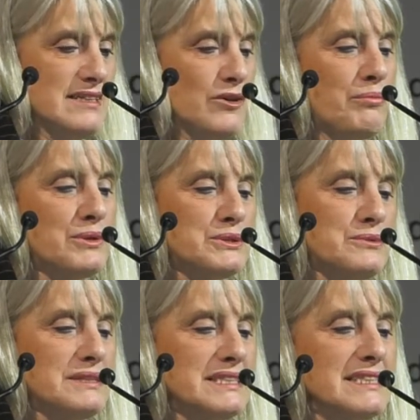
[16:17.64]

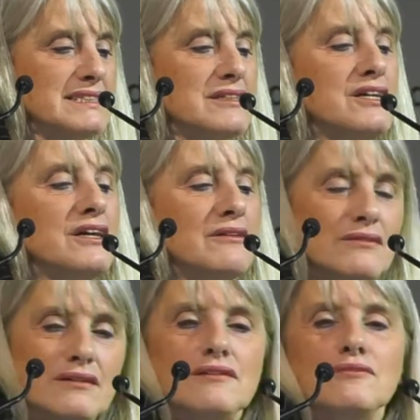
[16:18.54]
opportunities,
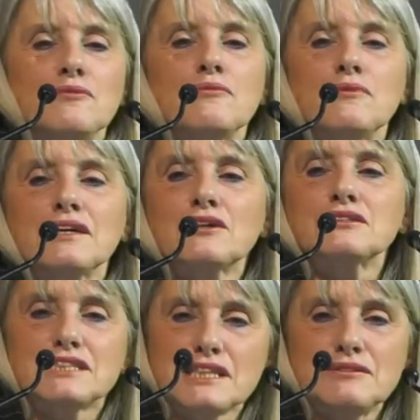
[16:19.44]
we
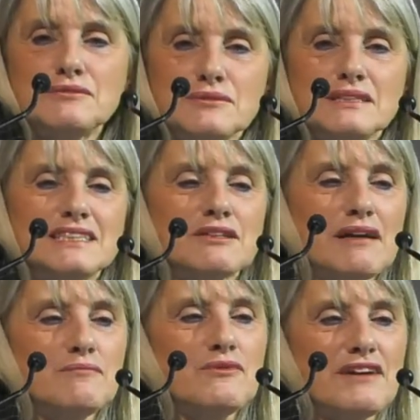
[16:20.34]
continue this
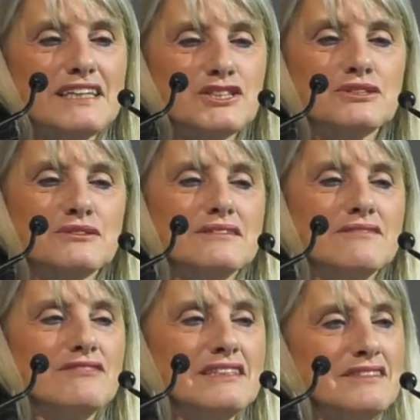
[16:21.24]
collaboration
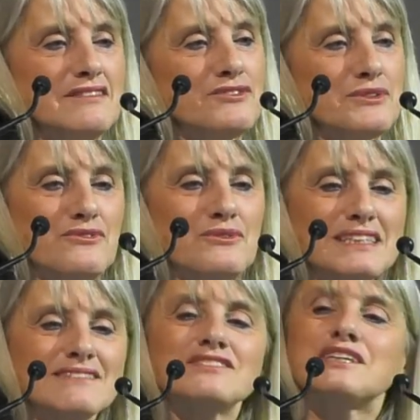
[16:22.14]
very fruitfully.
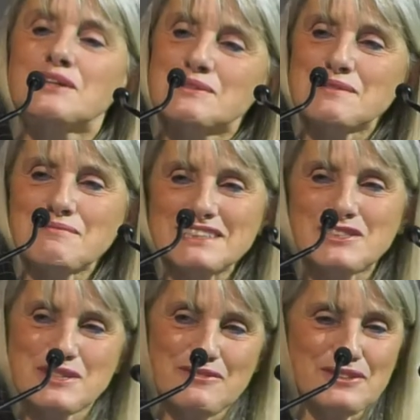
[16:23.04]
Thank you so
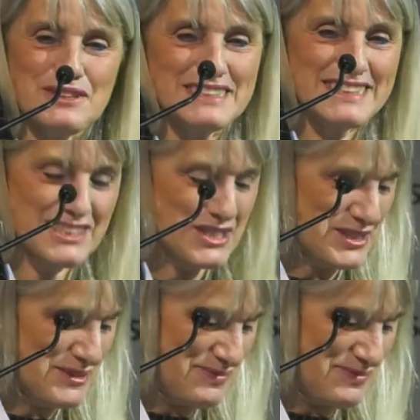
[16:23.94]
much for your attention.